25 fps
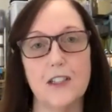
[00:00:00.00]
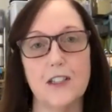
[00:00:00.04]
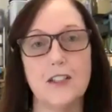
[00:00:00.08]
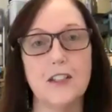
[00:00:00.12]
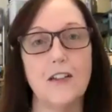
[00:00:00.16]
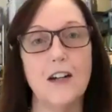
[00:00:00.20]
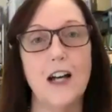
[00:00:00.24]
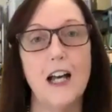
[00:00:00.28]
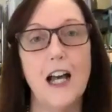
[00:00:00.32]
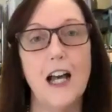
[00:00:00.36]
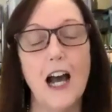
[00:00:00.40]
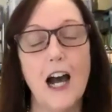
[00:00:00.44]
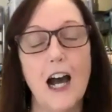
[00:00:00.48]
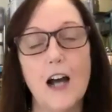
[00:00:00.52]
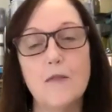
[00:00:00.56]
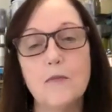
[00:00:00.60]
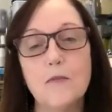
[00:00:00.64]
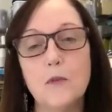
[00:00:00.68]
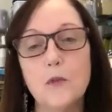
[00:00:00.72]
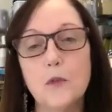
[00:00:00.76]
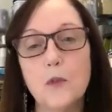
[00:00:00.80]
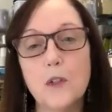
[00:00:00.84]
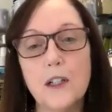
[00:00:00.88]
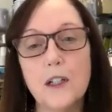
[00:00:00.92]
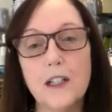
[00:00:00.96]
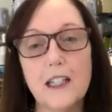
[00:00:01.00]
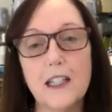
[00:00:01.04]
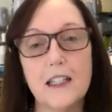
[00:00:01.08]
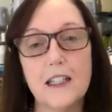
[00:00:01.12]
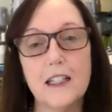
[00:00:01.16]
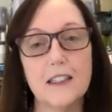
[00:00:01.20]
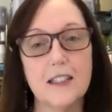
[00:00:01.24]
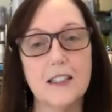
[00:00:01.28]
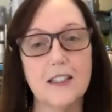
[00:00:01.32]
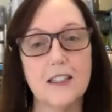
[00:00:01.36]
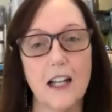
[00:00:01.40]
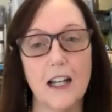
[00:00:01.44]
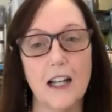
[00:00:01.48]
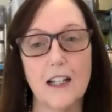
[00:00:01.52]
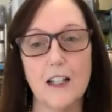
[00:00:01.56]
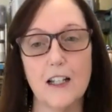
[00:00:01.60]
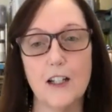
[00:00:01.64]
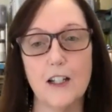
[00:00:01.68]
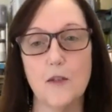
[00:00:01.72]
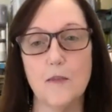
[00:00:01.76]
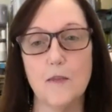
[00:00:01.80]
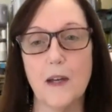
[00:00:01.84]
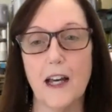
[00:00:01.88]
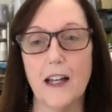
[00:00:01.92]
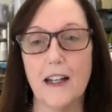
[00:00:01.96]
So I'm really excited
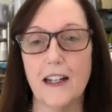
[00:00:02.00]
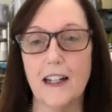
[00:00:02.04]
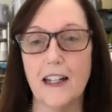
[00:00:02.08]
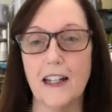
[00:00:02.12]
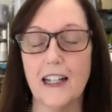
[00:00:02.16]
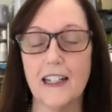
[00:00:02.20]
about it.